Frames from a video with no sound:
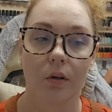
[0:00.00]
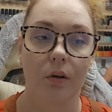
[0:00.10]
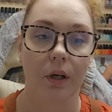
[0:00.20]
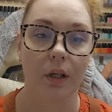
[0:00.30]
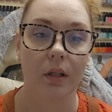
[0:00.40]

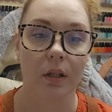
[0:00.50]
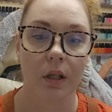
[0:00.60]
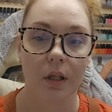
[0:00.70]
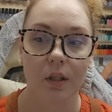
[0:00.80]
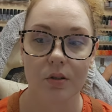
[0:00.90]
Right,
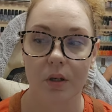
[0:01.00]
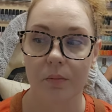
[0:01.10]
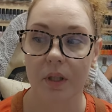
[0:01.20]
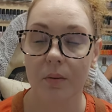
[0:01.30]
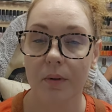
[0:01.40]
so I'm
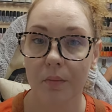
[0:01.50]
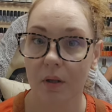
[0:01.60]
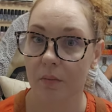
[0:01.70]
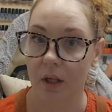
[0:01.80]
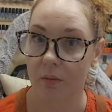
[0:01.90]
keeping
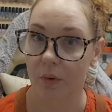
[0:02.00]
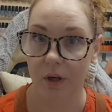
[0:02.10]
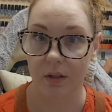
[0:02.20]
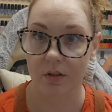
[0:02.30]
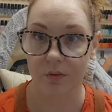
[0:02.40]
my main
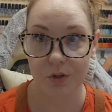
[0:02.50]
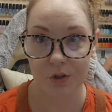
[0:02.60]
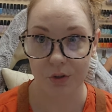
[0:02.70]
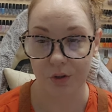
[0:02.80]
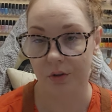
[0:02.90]
brands for
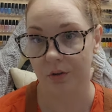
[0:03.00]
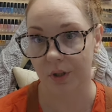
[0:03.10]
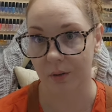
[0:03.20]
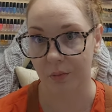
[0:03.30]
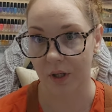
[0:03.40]
sure,
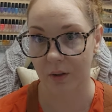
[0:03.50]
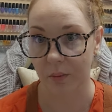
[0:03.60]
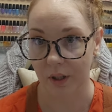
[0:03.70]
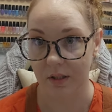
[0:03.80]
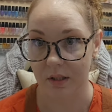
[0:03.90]
any
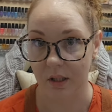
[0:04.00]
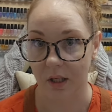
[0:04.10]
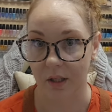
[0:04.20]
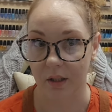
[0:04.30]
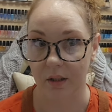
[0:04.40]
brands that
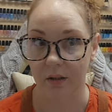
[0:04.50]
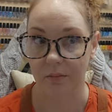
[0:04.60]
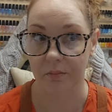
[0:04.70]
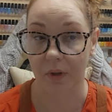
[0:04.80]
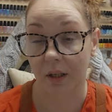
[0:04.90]
I
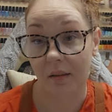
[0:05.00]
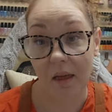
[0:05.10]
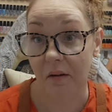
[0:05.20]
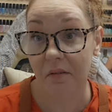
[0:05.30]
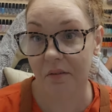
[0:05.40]
kind of
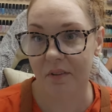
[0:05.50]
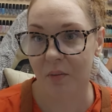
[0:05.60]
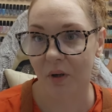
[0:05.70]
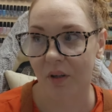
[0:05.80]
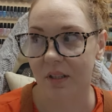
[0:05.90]
love, to
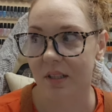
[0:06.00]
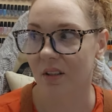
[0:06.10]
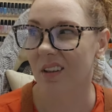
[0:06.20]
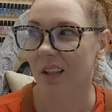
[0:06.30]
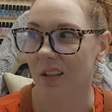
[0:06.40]
be honest. And
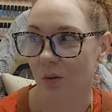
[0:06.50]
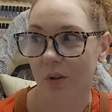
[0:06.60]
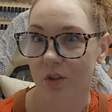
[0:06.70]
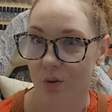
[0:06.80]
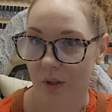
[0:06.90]
not that I don't
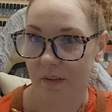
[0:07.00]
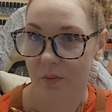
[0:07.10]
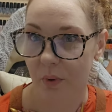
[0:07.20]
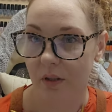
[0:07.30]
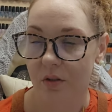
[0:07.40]
enjoy these
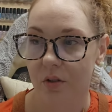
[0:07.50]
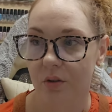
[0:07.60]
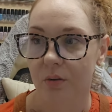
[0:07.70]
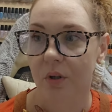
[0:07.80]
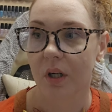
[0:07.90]
brands
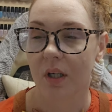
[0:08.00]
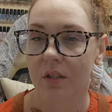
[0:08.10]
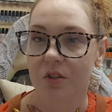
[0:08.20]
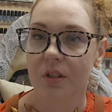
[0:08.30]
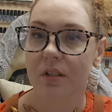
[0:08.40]
too,
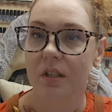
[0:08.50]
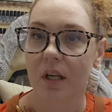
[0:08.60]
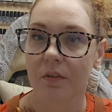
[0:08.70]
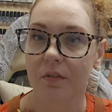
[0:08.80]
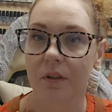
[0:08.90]
it's just
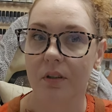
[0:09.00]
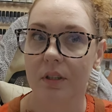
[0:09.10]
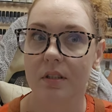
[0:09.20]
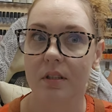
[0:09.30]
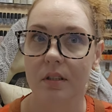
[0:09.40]
I feel
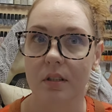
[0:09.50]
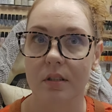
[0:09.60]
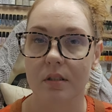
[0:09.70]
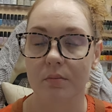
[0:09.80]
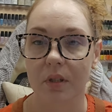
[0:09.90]
it's a
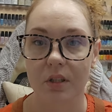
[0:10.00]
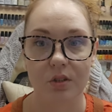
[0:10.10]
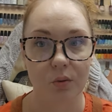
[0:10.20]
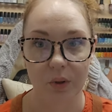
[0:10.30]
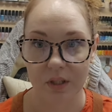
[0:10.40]

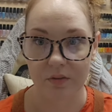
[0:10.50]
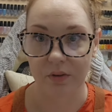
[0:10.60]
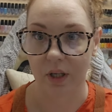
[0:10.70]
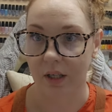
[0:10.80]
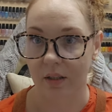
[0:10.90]
smidge
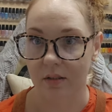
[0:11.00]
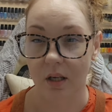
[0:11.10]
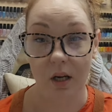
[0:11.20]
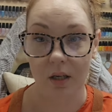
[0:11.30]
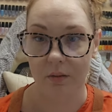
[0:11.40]
wasteful at
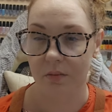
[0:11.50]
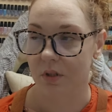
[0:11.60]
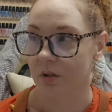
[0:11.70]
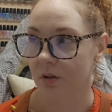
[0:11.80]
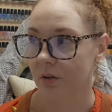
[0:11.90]
times.
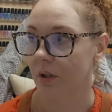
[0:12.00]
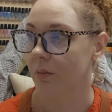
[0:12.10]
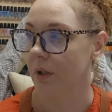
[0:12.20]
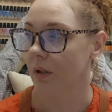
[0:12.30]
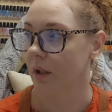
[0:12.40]
Do you know what I
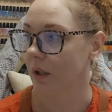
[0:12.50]
mean?